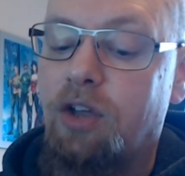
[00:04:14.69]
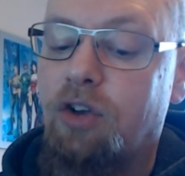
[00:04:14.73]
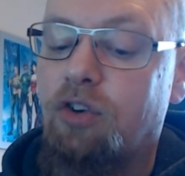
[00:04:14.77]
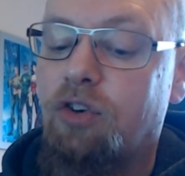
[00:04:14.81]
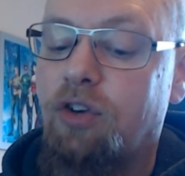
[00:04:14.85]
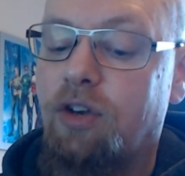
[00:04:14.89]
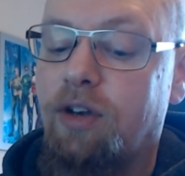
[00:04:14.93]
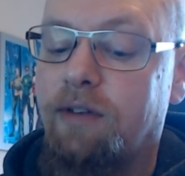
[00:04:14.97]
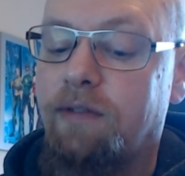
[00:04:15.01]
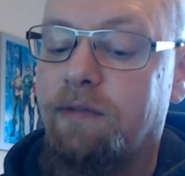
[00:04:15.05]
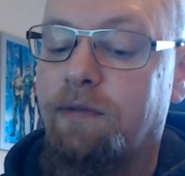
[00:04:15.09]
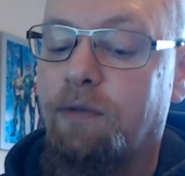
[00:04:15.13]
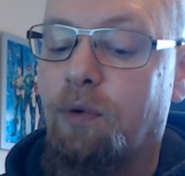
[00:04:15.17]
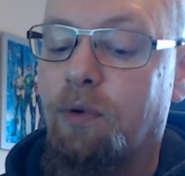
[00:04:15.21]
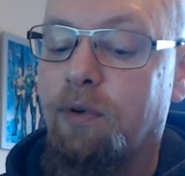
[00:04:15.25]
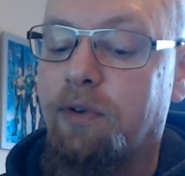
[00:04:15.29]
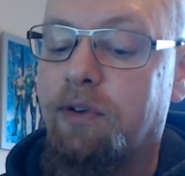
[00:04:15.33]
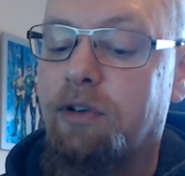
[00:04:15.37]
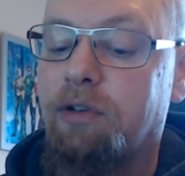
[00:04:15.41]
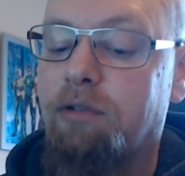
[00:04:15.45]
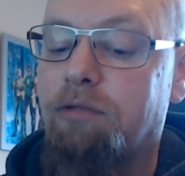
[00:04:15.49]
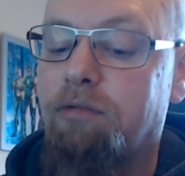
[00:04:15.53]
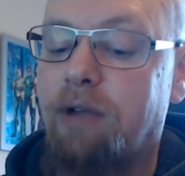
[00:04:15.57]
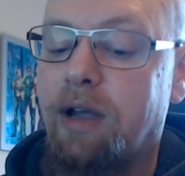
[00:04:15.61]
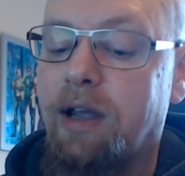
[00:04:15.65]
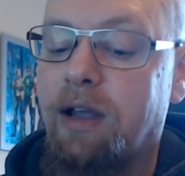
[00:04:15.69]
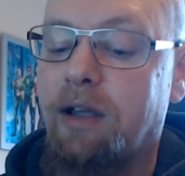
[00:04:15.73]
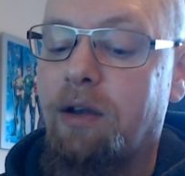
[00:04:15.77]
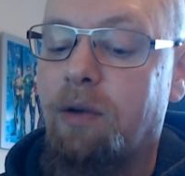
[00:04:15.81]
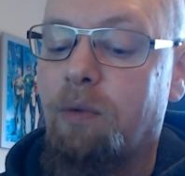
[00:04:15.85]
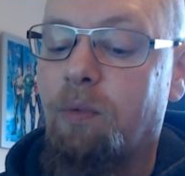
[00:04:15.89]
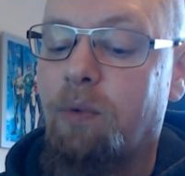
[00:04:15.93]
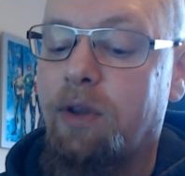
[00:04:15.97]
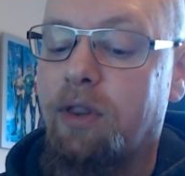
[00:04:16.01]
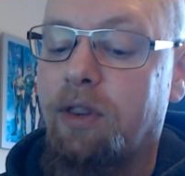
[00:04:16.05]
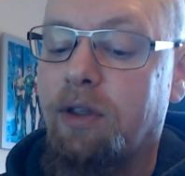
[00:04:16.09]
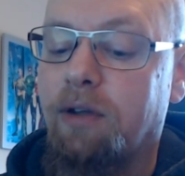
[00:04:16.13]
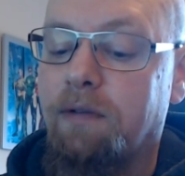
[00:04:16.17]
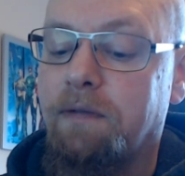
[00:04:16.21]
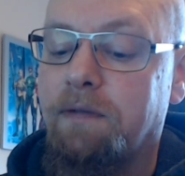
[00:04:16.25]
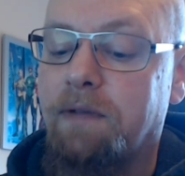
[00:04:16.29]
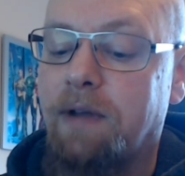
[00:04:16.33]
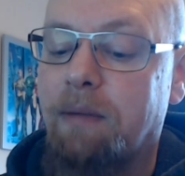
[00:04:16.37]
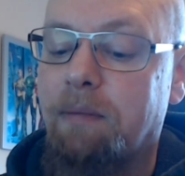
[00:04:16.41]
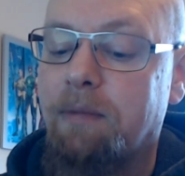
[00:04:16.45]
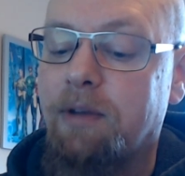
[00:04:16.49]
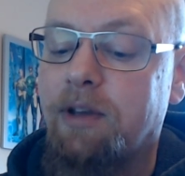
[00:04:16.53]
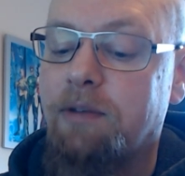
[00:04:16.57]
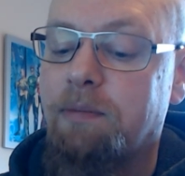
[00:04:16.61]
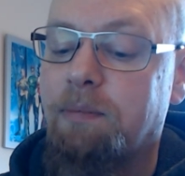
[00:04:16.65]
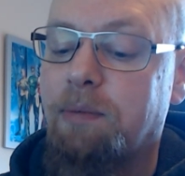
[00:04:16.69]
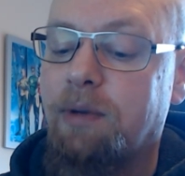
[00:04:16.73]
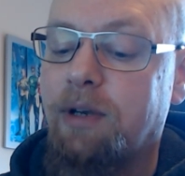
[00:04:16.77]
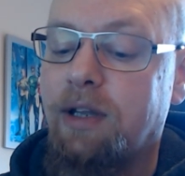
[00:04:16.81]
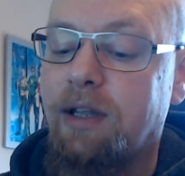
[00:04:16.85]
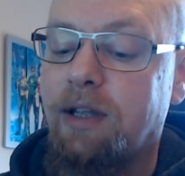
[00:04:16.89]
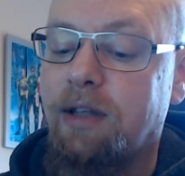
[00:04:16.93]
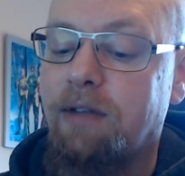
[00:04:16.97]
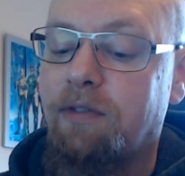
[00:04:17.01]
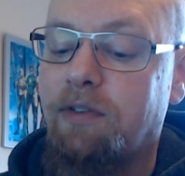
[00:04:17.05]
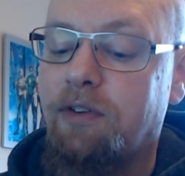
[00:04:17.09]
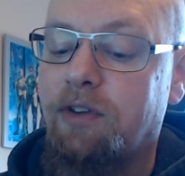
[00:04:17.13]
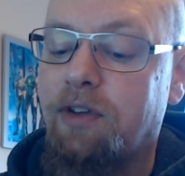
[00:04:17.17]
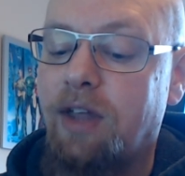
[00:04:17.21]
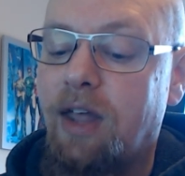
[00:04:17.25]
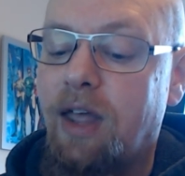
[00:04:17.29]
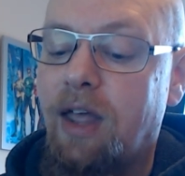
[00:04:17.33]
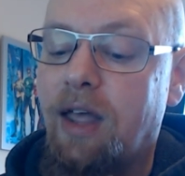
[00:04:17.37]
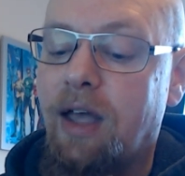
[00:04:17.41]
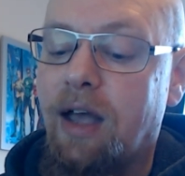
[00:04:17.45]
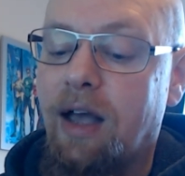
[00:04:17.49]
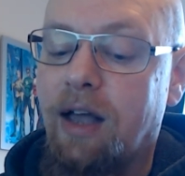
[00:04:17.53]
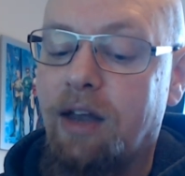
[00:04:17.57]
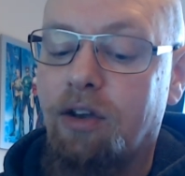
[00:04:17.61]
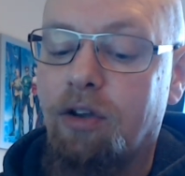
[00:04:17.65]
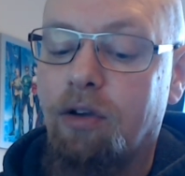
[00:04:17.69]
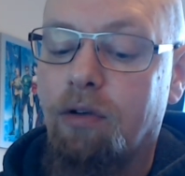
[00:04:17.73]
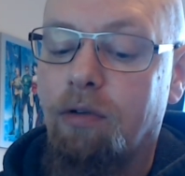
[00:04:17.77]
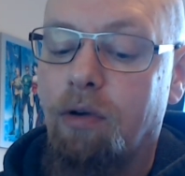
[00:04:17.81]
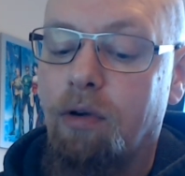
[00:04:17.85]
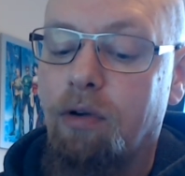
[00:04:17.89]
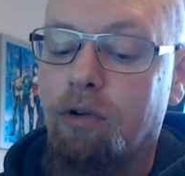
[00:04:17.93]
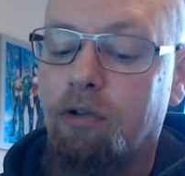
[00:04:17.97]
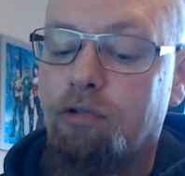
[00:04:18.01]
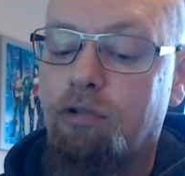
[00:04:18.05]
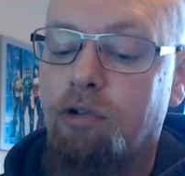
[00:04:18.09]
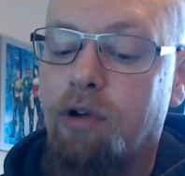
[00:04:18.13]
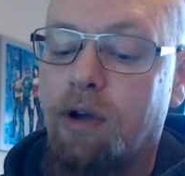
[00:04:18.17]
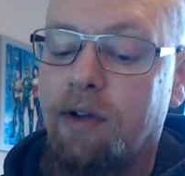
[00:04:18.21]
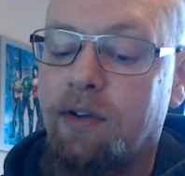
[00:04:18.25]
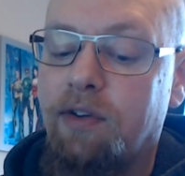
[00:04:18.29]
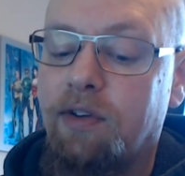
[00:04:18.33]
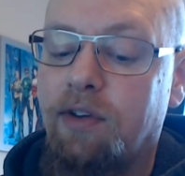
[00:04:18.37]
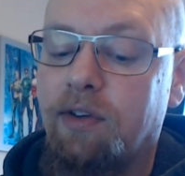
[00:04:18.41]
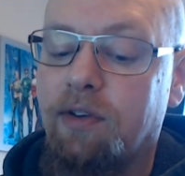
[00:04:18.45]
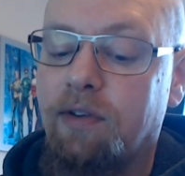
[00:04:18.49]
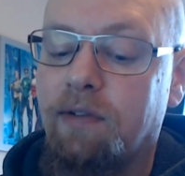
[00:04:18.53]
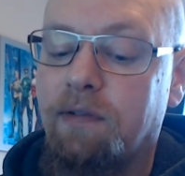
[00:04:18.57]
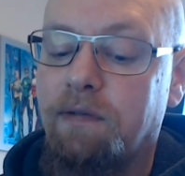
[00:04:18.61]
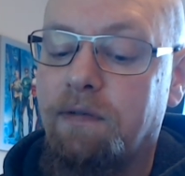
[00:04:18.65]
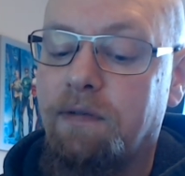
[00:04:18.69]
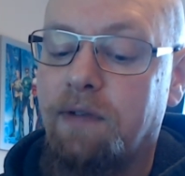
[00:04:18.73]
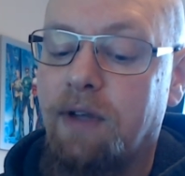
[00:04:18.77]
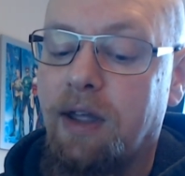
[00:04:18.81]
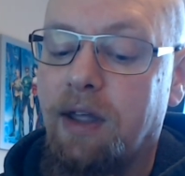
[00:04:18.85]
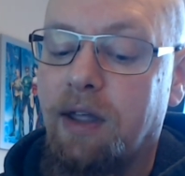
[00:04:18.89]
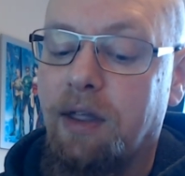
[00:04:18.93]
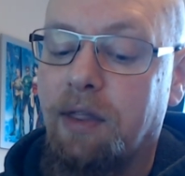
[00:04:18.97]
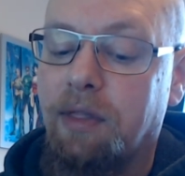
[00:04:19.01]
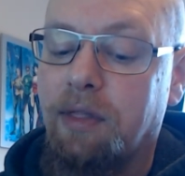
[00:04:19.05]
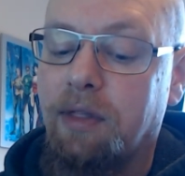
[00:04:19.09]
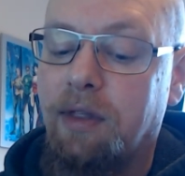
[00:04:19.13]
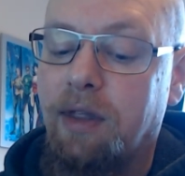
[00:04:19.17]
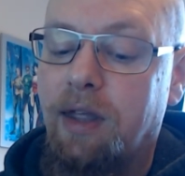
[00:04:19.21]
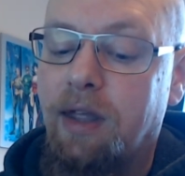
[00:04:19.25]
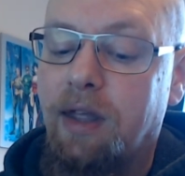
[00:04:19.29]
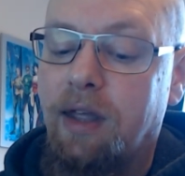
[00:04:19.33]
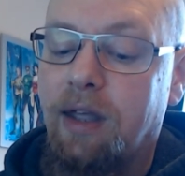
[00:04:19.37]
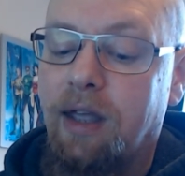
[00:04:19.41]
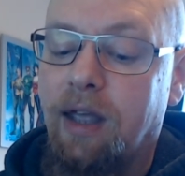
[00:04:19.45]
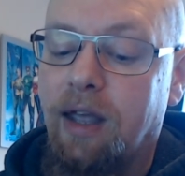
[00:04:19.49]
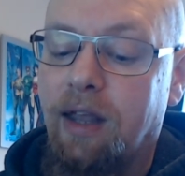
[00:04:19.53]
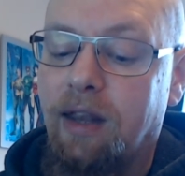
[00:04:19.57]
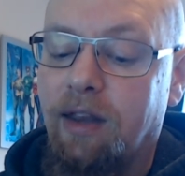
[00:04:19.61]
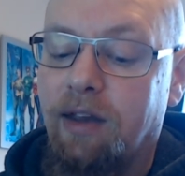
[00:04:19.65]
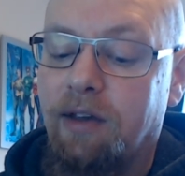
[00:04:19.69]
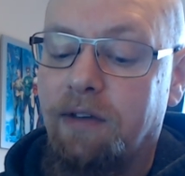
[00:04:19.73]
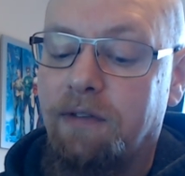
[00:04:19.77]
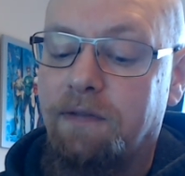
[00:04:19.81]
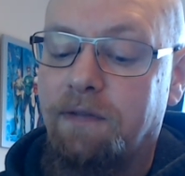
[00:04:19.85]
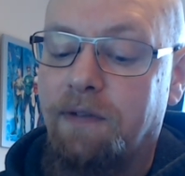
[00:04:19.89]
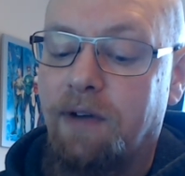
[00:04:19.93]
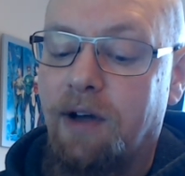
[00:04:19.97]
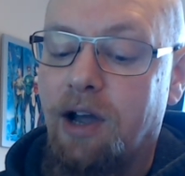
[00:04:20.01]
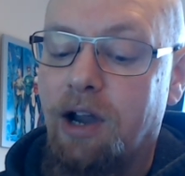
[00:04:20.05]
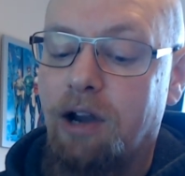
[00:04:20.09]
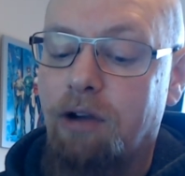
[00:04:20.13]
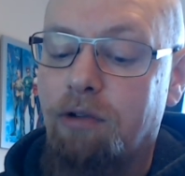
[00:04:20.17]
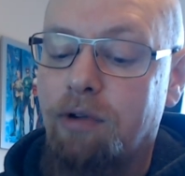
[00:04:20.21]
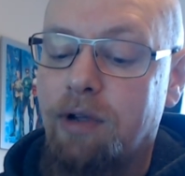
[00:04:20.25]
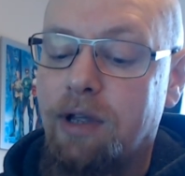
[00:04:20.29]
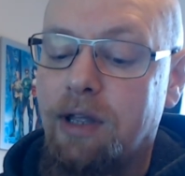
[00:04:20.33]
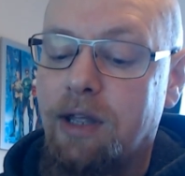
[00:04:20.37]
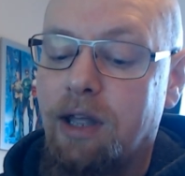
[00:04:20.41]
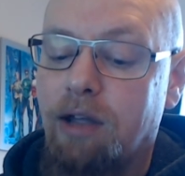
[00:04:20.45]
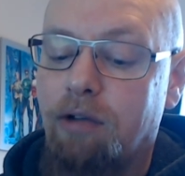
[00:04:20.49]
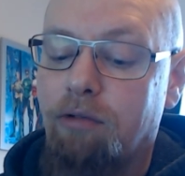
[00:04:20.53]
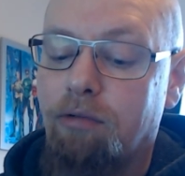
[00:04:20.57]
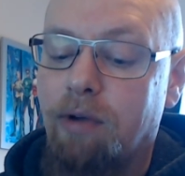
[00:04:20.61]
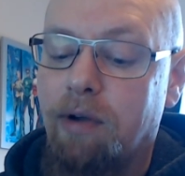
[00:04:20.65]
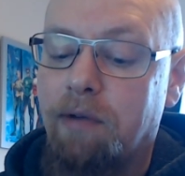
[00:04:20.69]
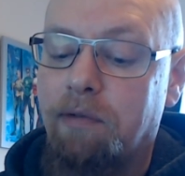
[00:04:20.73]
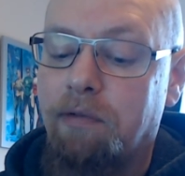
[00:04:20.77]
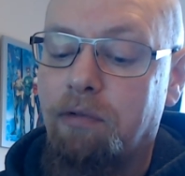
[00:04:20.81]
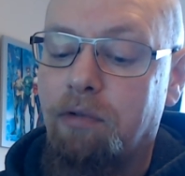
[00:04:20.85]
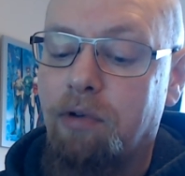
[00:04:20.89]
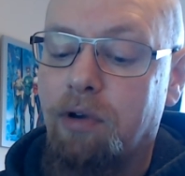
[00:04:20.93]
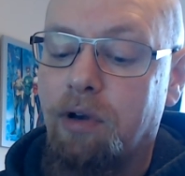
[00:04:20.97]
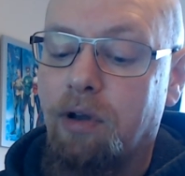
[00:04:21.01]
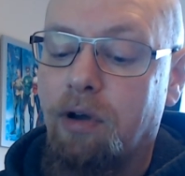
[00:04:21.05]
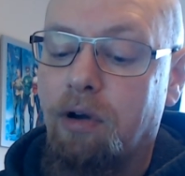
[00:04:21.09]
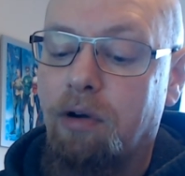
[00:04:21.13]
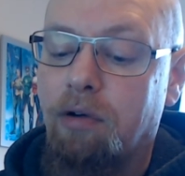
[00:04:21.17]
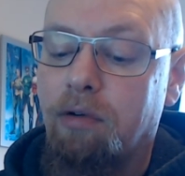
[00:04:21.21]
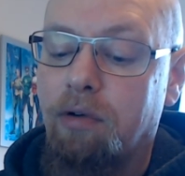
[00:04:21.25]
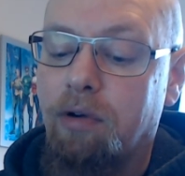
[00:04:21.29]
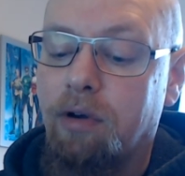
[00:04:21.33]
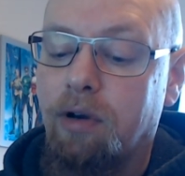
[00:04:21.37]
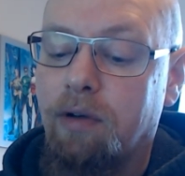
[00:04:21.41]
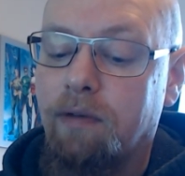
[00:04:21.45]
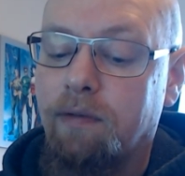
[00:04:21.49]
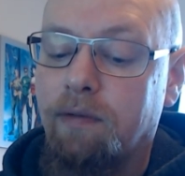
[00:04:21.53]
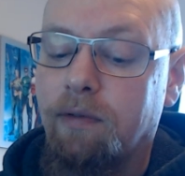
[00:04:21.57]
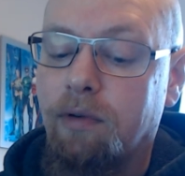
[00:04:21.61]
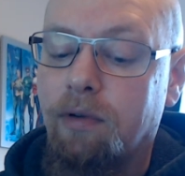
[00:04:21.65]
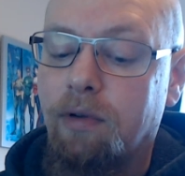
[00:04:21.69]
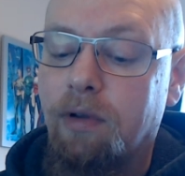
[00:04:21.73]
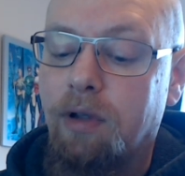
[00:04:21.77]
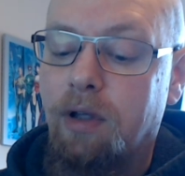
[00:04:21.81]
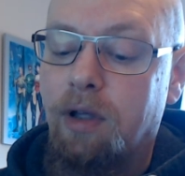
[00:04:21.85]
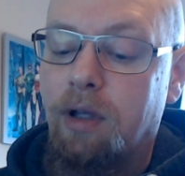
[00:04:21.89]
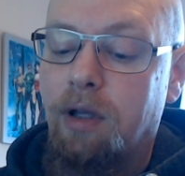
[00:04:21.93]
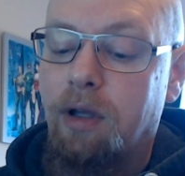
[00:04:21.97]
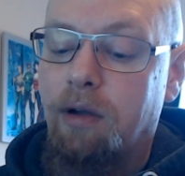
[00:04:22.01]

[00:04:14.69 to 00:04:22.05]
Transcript: she's forced to reckon with her family's beliefs and her own crisis of faith in this fiery, irreverent horror novel